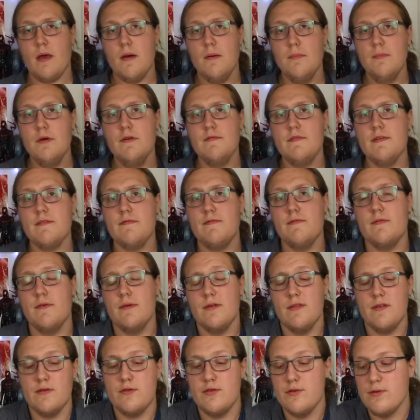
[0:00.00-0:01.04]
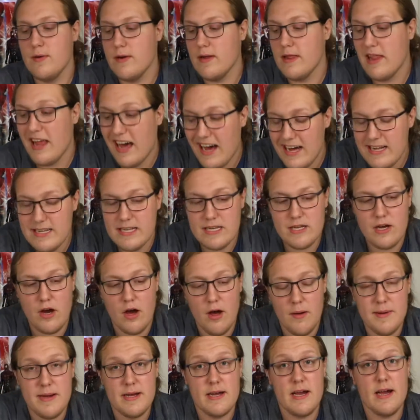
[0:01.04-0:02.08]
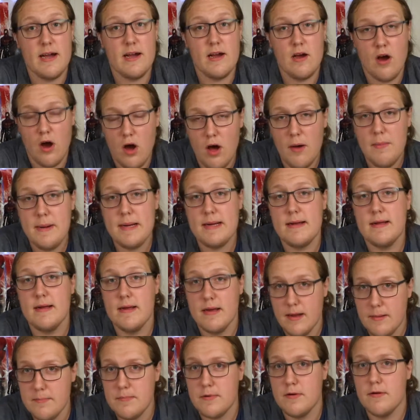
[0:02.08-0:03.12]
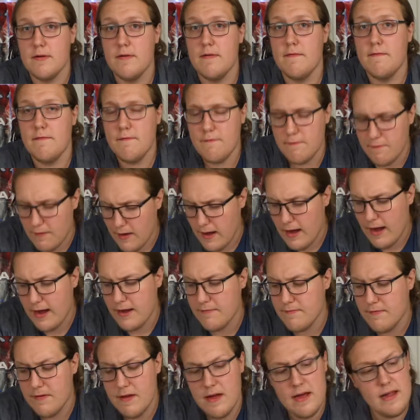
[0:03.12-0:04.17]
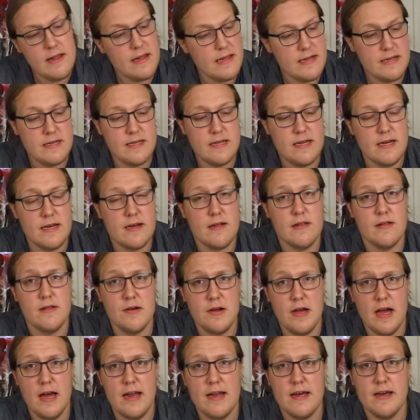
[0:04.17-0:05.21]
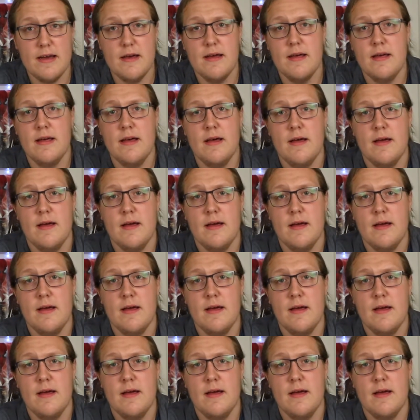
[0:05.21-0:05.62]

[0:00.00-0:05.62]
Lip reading: moving forward though to our last comic, comic number 5. Let's take a look at it.